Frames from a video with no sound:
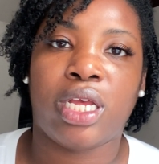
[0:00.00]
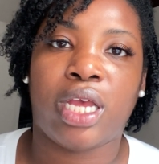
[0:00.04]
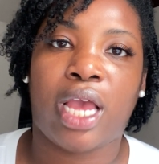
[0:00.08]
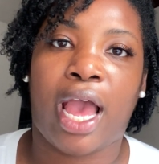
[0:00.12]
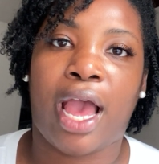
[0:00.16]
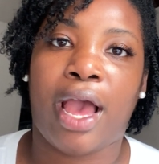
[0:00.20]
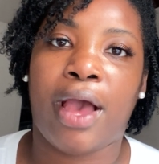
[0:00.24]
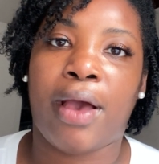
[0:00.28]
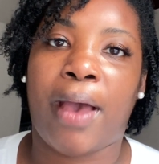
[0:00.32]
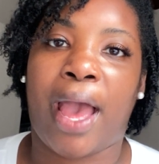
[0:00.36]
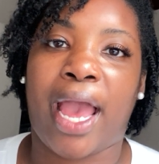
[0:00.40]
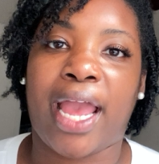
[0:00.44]

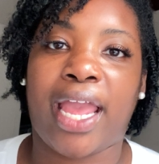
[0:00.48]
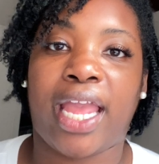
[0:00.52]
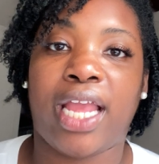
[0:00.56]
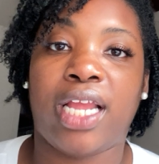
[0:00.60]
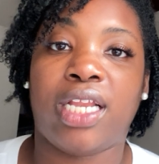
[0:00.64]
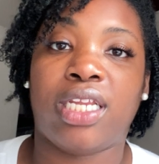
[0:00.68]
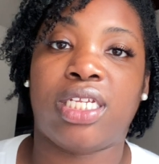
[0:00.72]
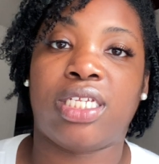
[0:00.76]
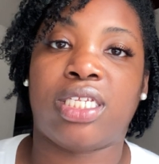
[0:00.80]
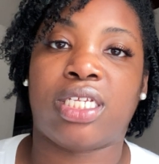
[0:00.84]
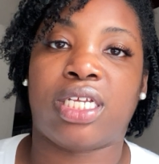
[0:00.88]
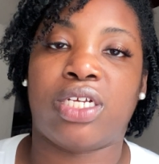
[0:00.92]
I
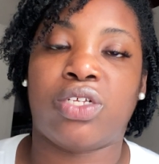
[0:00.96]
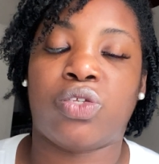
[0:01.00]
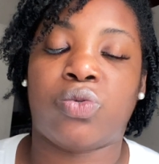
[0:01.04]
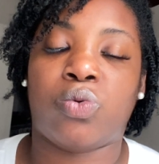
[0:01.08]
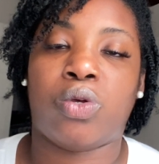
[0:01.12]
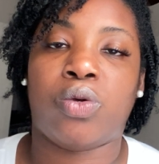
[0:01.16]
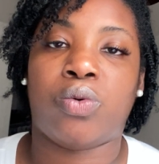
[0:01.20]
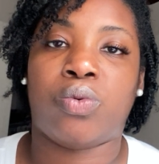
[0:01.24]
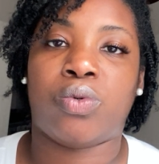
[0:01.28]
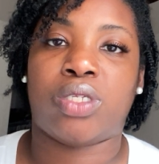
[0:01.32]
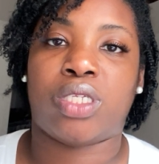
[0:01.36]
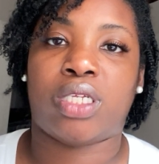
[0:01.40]
can't discuss
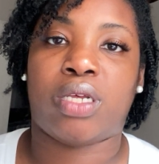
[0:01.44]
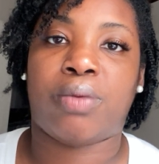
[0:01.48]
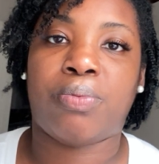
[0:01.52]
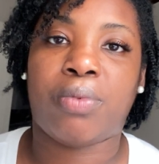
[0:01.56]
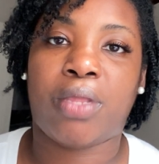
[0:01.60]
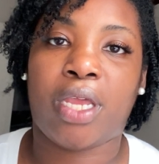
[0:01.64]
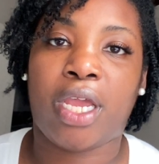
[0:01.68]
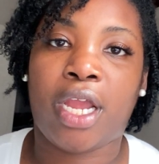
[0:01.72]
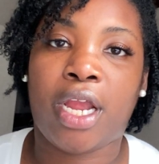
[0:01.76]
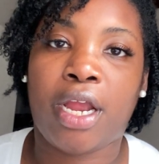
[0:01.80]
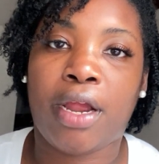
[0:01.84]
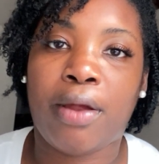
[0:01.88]
what was up
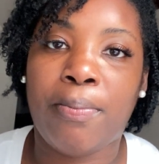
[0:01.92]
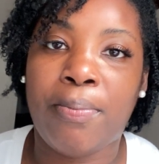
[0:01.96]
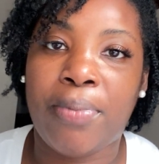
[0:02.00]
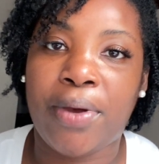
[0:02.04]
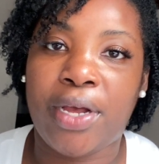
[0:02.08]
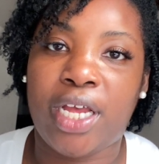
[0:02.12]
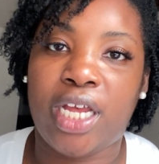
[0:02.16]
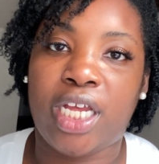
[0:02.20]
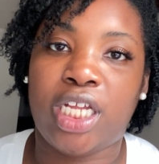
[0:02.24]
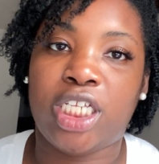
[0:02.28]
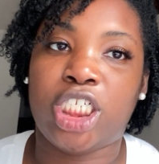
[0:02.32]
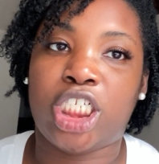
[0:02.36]
there,
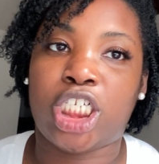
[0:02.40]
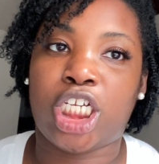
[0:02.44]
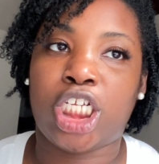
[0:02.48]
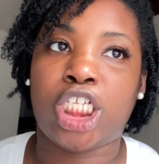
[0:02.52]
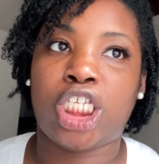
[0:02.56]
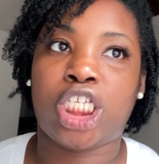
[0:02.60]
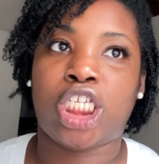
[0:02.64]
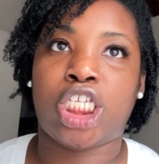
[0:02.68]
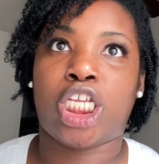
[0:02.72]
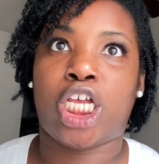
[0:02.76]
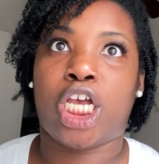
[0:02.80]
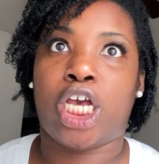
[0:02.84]
but
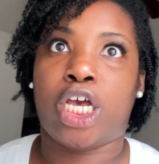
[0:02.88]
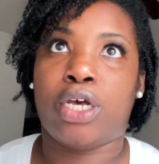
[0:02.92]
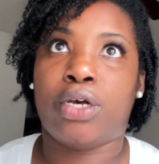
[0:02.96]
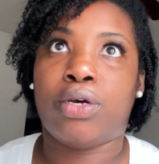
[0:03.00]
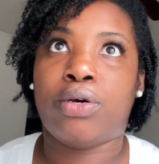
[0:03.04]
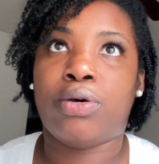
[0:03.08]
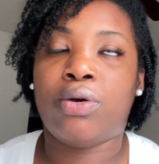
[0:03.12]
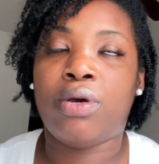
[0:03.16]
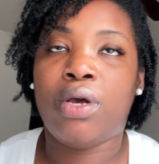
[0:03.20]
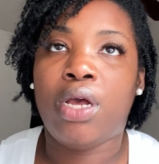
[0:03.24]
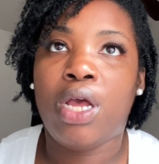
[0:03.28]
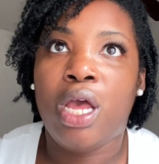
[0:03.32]
just
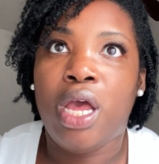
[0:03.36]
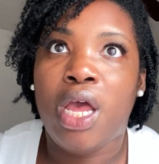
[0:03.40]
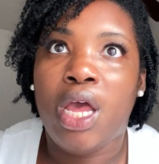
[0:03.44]
know